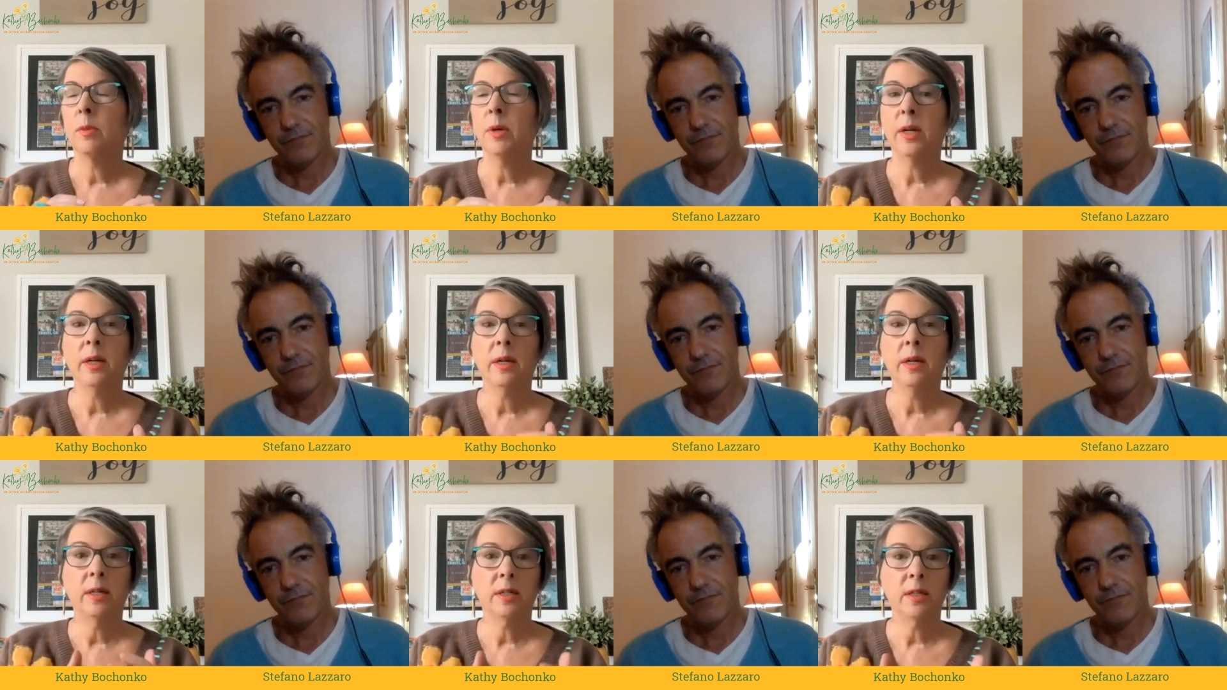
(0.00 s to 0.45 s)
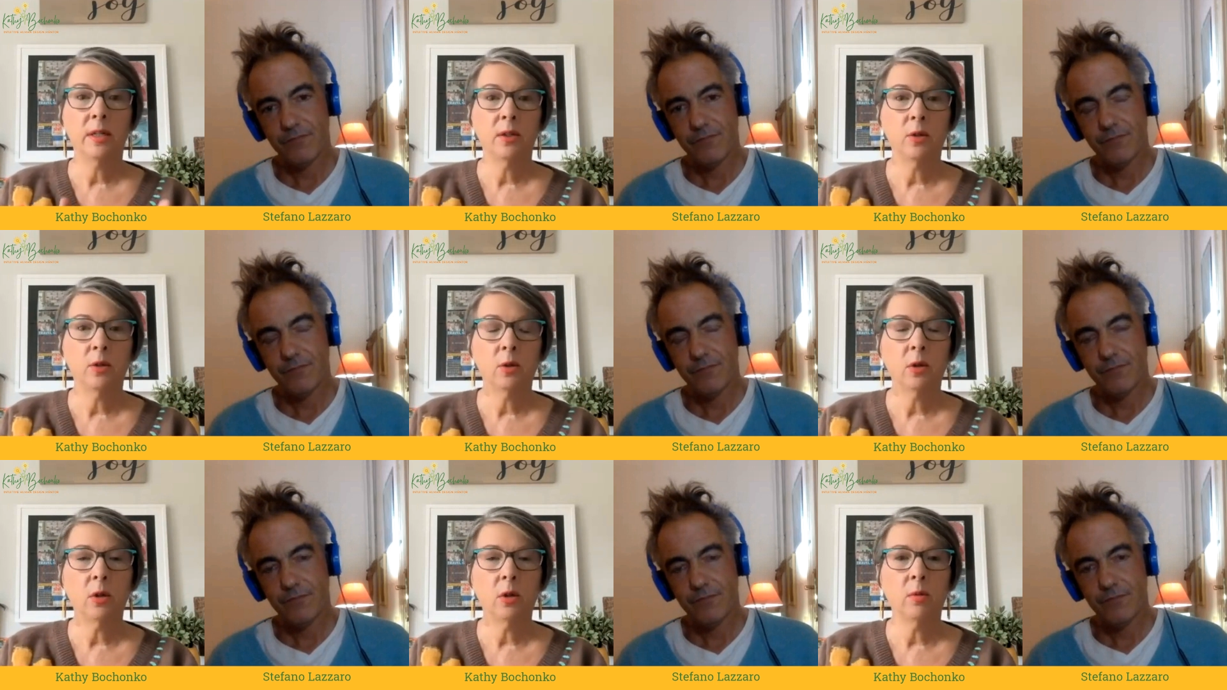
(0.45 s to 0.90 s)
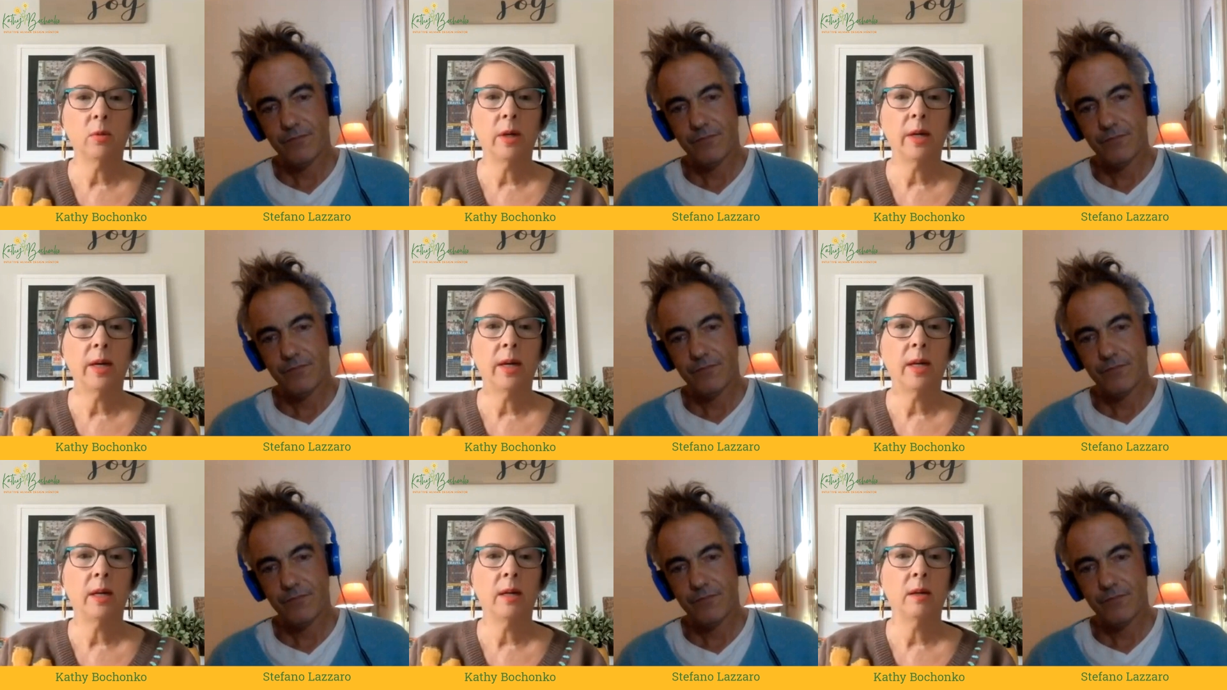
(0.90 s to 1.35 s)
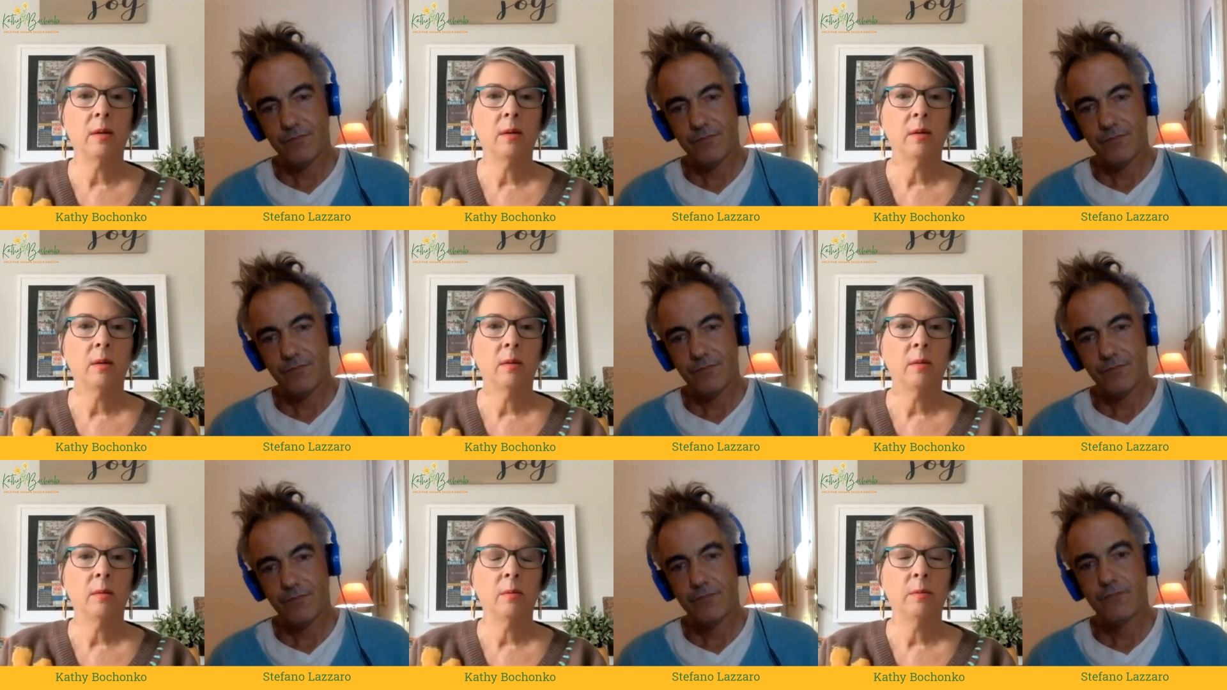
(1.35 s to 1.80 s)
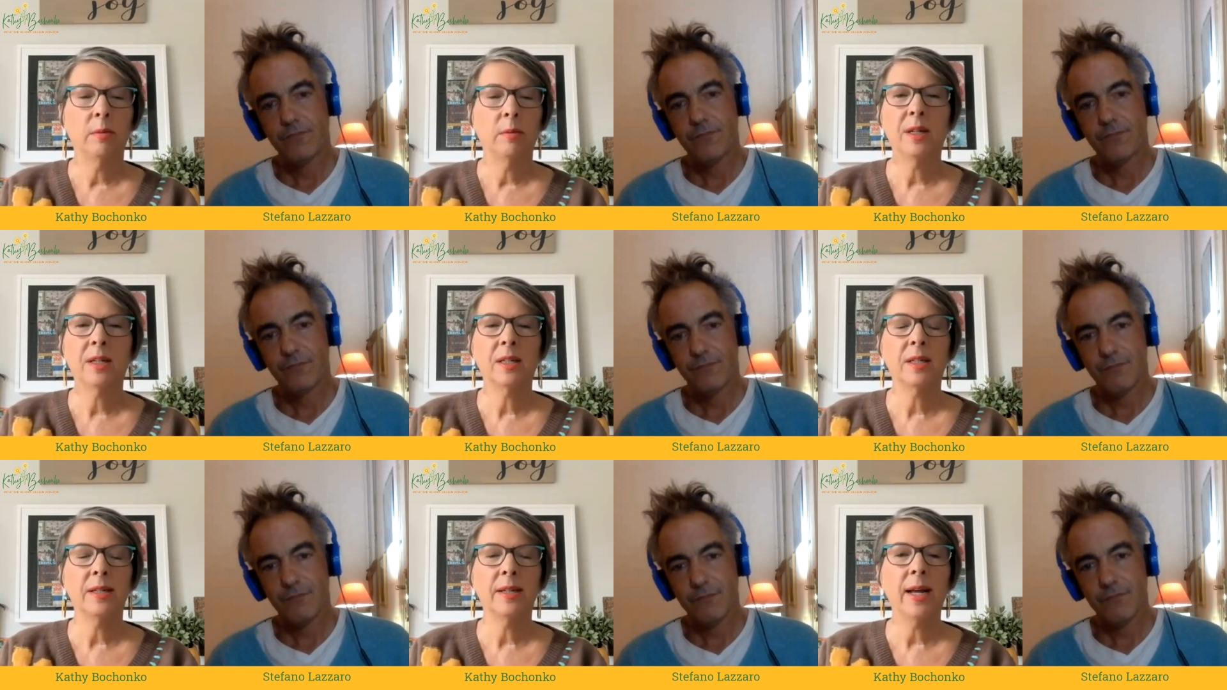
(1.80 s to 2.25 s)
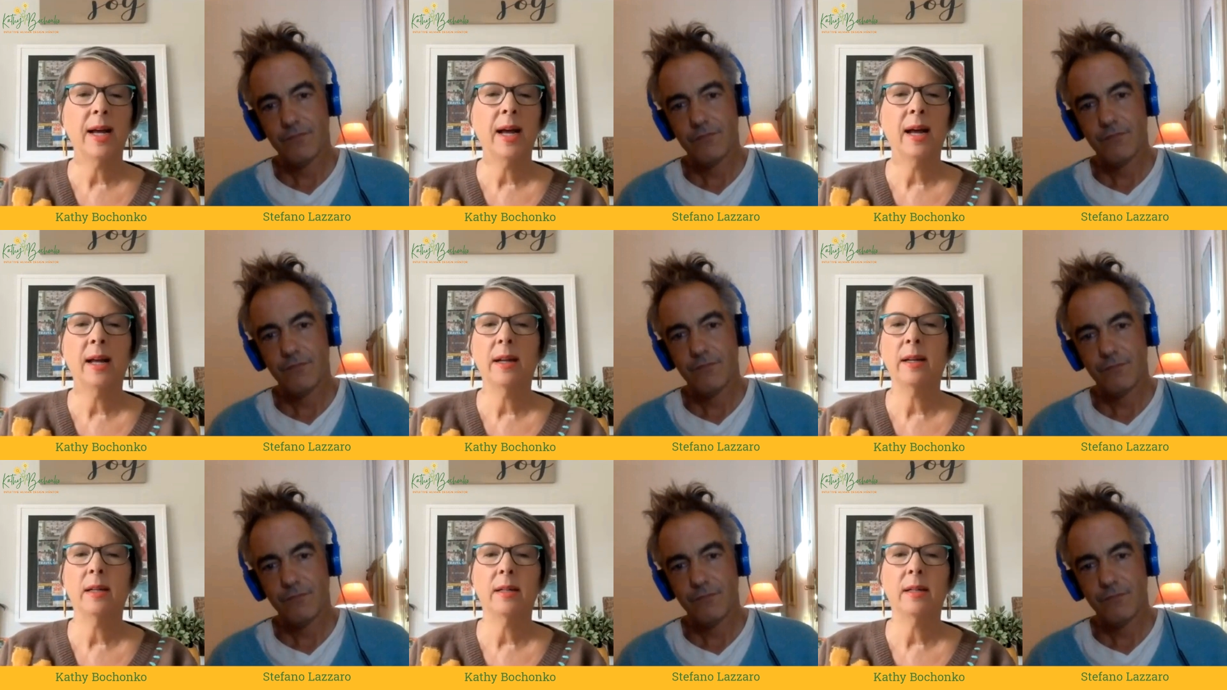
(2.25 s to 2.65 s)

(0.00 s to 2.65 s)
Speaker 1: but it is a doorway, but it's not